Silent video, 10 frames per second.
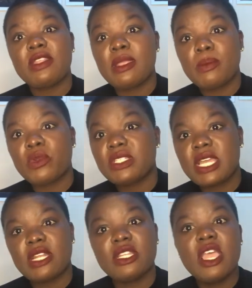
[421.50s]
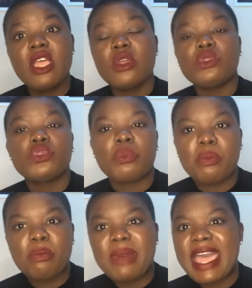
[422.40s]
important to
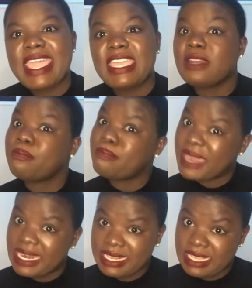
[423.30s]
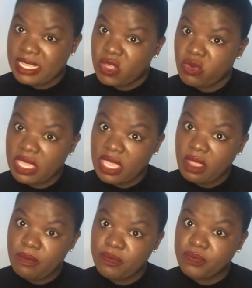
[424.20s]
buy in bulky.
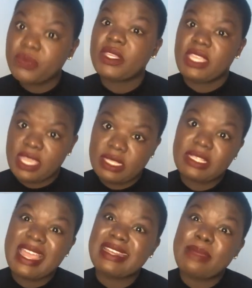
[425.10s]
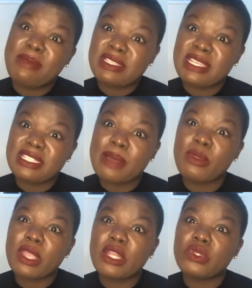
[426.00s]
Okay, yes. And the best example
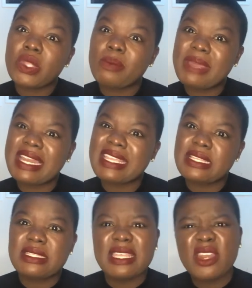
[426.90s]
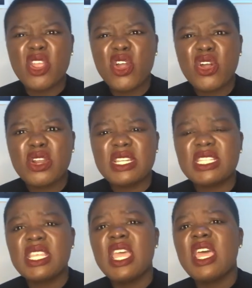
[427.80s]
you can do in bulky is
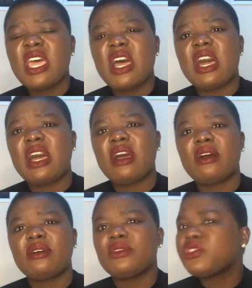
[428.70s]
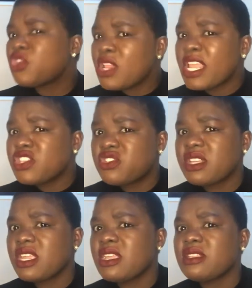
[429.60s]
cereals,
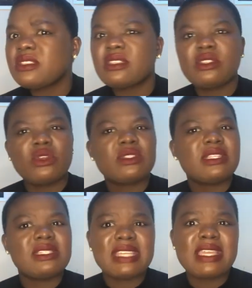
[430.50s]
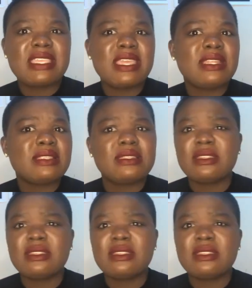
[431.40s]
toiletries, those detergents,